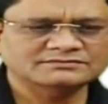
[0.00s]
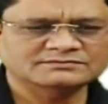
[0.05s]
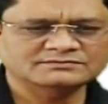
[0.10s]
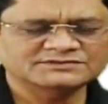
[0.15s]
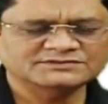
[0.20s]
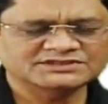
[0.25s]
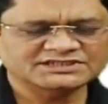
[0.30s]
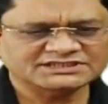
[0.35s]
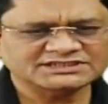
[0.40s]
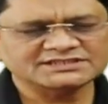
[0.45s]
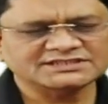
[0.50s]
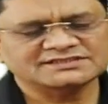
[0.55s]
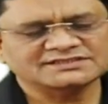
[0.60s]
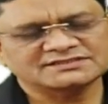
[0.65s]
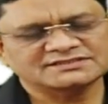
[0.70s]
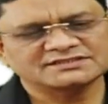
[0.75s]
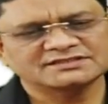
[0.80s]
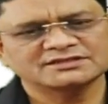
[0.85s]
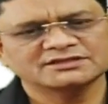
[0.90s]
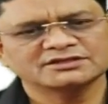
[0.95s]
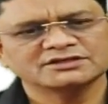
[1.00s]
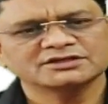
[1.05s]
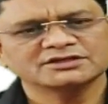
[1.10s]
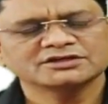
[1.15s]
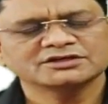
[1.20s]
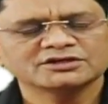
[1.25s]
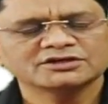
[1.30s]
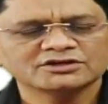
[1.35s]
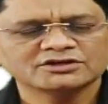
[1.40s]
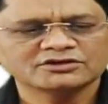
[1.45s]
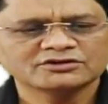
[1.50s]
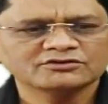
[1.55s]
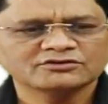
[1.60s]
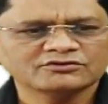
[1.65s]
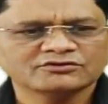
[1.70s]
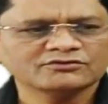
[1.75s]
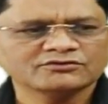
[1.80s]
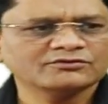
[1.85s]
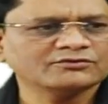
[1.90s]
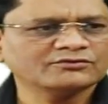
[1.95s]
judges
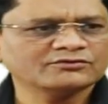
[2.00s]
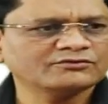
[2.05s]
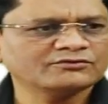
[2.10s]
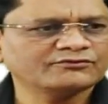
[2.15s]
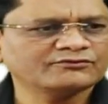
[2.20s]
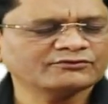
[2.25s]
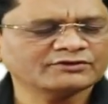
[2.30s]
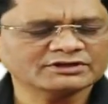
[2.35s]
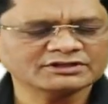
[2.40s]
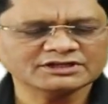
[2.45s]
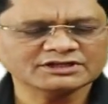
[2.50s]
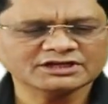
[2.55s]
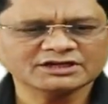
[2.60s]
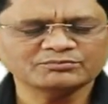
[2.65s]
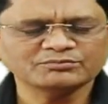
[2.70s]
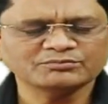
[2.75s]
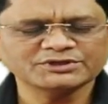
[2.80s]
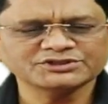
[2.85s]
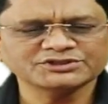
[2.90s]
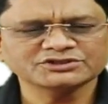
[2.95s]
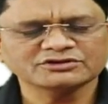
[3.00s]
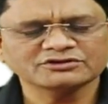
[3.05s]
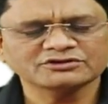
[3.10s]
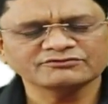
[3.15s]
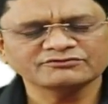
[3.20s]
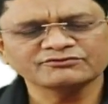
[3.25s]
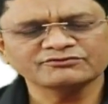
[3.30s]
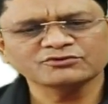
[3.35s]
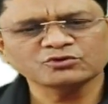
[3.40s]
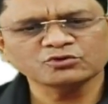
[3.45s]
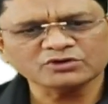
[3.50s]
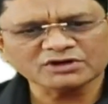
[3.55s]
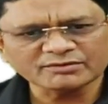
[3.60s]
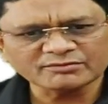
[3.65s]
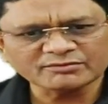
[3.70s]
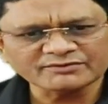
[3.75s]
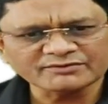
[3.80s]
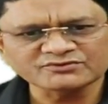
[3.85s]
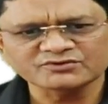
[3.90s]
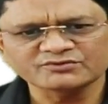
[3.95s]
for the completion of quorum
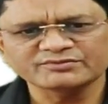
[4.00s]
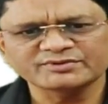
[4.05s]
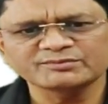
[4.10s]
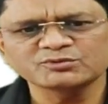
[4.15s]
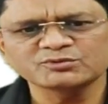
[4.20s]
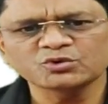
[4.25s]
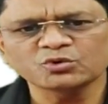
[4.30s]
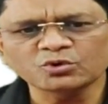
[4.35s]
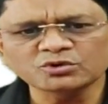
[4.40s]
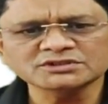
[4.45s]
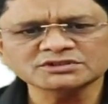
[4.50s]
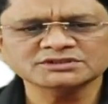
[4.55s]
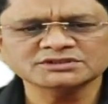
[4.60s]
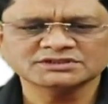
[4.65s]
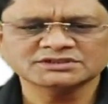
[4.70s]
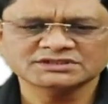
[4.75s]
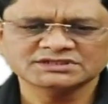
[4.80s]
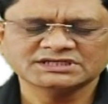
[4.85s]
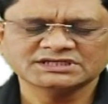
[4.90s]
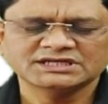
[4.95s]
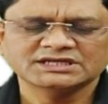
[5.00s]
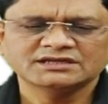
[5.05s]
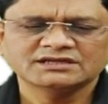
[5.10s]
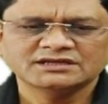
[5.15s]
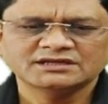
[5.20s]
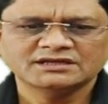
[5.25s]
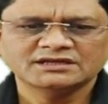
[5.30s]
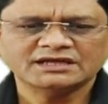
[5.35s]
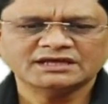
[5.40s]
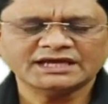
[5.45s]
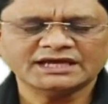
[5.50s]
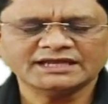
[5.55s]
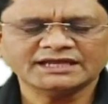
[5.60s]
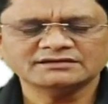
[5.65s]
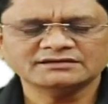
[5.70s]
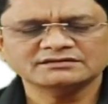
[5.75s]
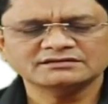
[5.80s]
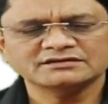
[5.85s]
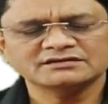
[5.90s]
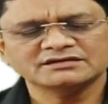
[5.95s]
of Supreme Court
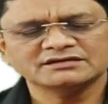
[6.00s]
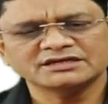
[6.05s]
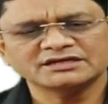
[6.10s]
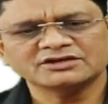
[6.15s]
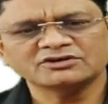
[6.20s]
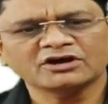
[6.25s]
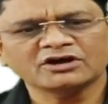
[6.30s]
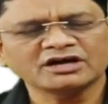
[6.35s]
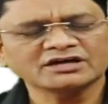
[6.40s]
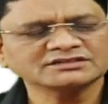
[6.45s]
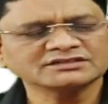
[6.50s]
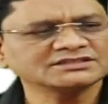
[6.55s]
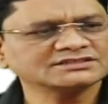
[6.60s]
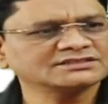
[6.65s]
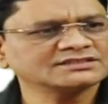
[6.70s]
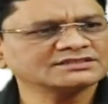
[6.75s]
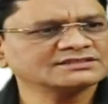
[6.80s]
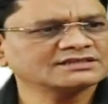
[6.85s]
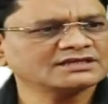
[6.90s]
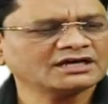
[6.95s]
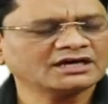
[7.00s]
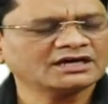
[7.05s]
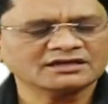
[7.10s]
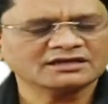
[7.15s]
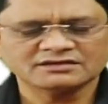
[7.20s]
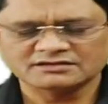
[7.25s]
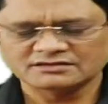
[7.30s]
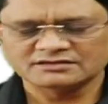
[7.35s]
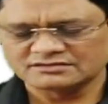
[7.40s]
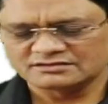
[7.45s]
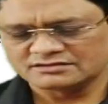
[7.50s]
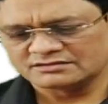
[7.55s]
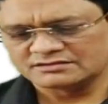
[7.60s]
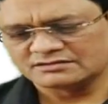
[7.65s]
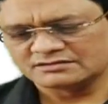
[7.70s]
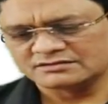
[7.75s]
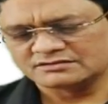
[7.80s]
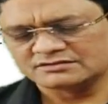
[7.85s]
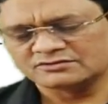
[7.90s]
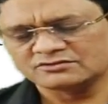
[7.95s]
and ad hoc judges are
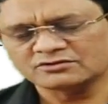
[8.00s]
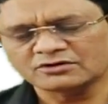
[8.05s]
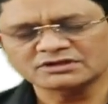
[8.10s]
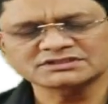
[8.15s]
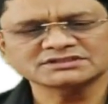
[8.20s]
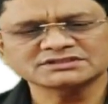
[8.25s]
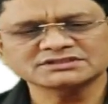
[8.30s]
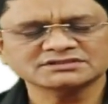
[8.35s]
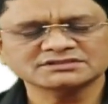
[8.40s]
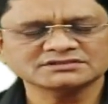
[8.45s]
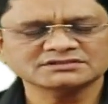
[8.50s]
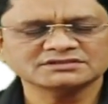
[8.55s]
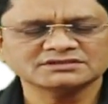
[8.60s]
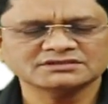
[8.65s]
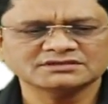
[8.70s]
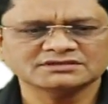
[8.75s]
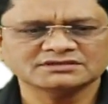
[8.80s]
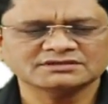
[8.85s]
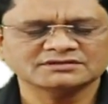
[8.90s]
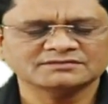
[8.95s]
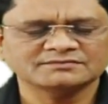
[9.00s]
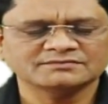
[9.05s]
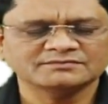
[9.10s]
not uh,